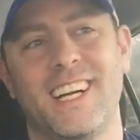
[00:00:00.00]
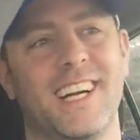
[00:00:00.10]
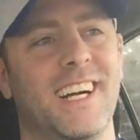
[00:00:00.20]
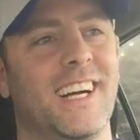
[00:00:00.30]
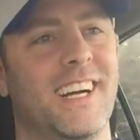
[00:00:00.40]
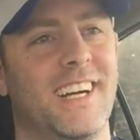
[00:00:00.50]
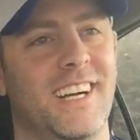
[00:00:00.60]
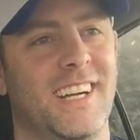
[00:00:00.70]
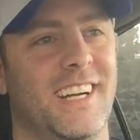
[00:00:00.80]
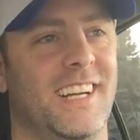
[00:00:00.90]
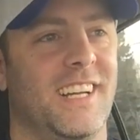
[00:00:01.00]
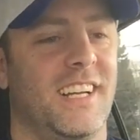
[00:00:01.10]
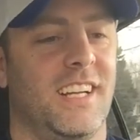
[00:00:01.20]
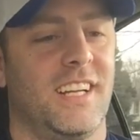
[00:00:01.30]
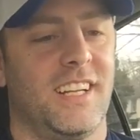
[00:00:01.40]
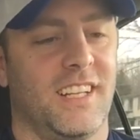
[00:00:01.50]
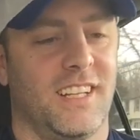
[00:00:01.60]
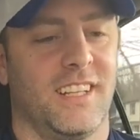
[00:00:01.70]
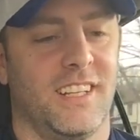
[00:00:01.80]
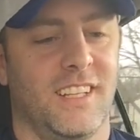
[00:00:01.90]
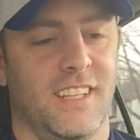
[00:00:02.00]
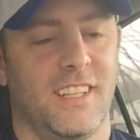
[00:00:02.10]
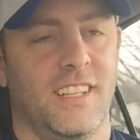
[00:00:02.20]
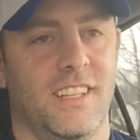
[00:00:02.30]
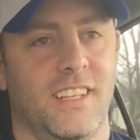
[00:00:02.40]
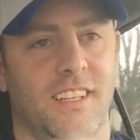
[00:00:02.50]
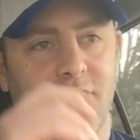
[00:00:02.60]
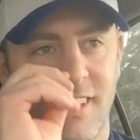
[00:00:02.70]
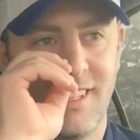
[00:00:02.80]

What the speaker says: The person shown says nothing.